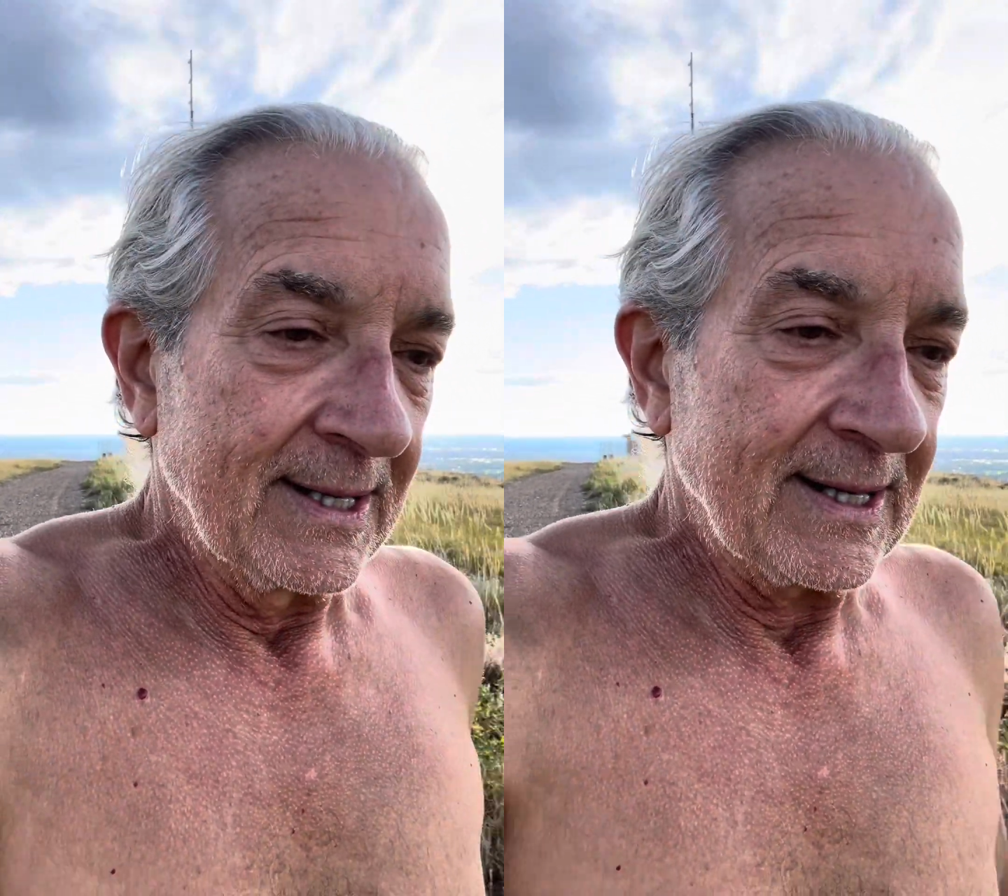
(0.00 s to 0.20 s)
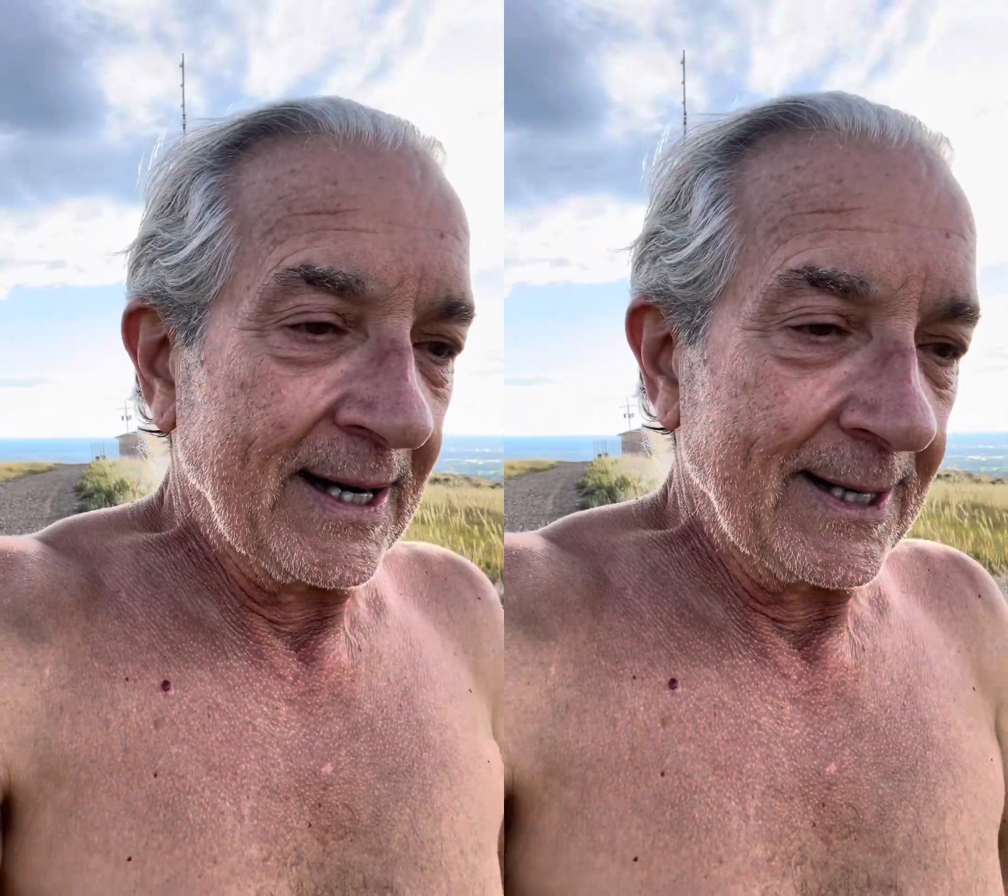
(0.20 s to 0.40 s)

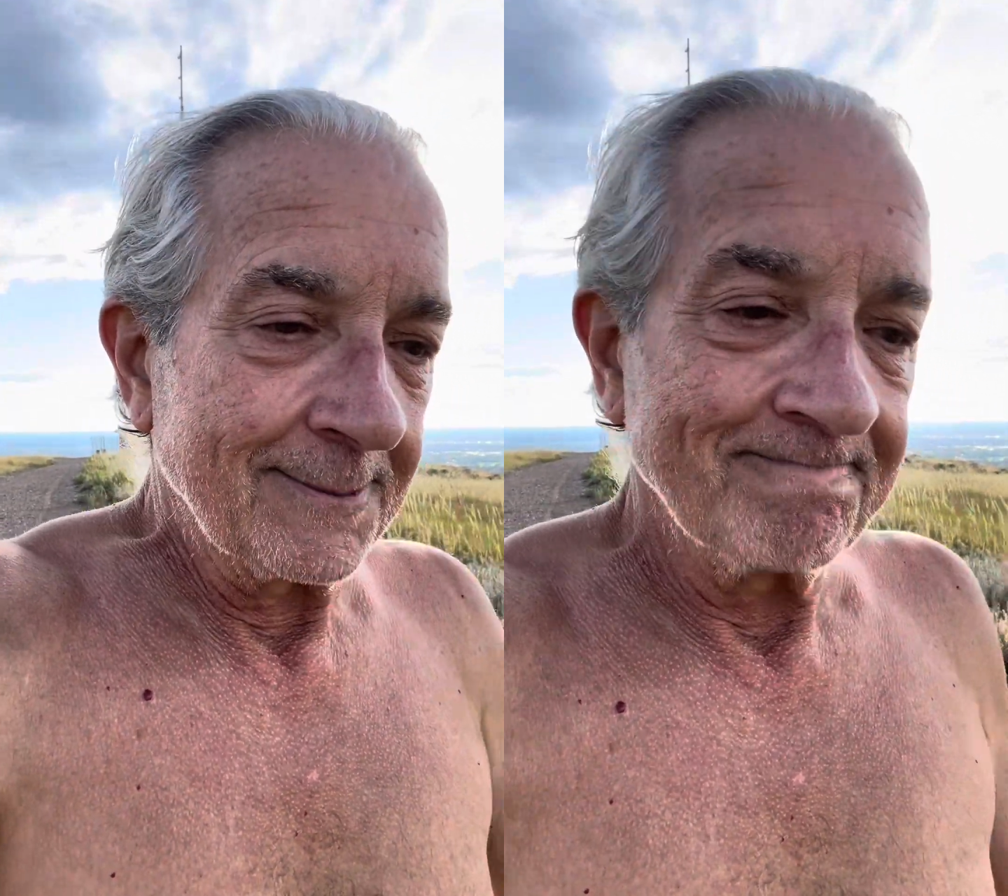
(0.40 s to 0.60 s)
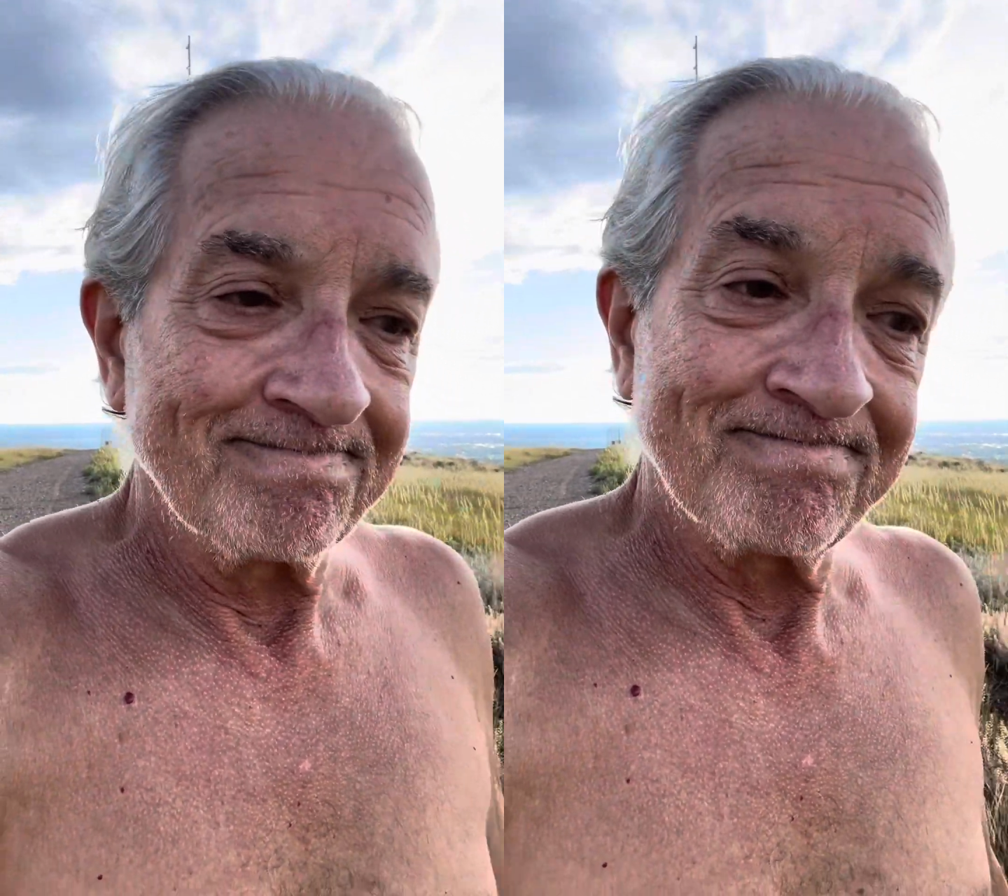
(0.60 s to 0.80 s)
Uh,
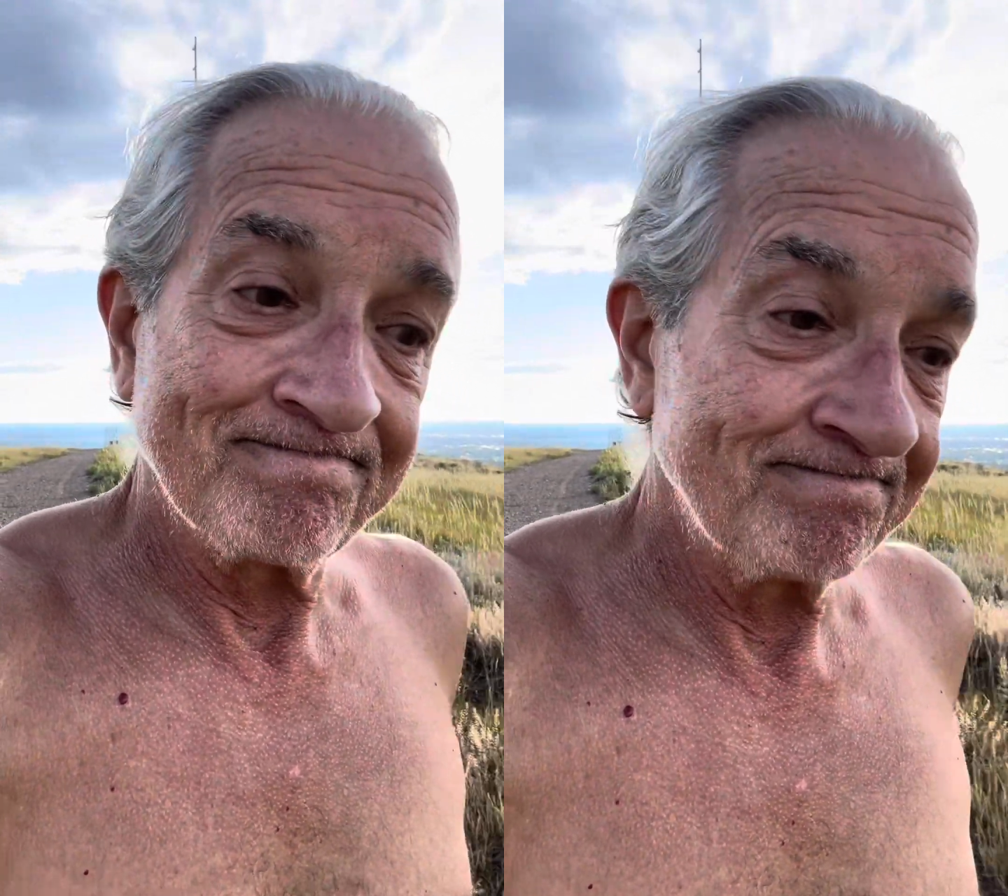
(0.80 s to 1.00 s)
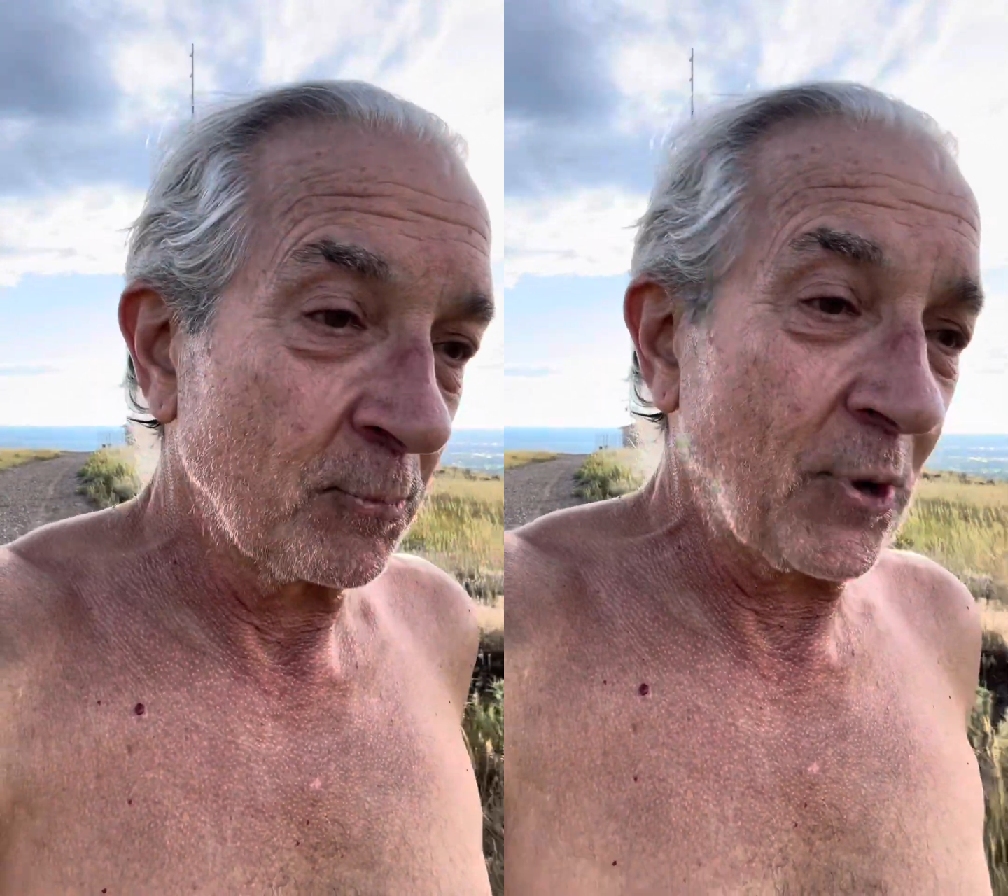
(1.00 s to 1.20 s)

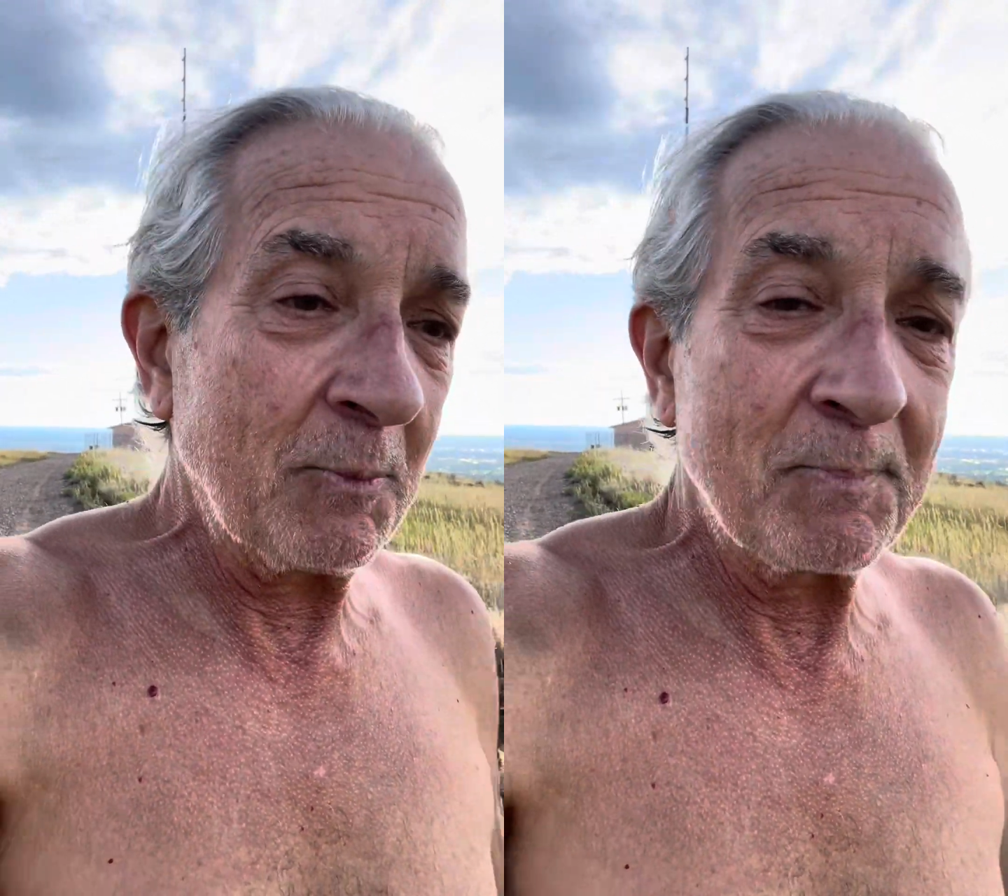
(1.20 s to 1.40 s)
we're in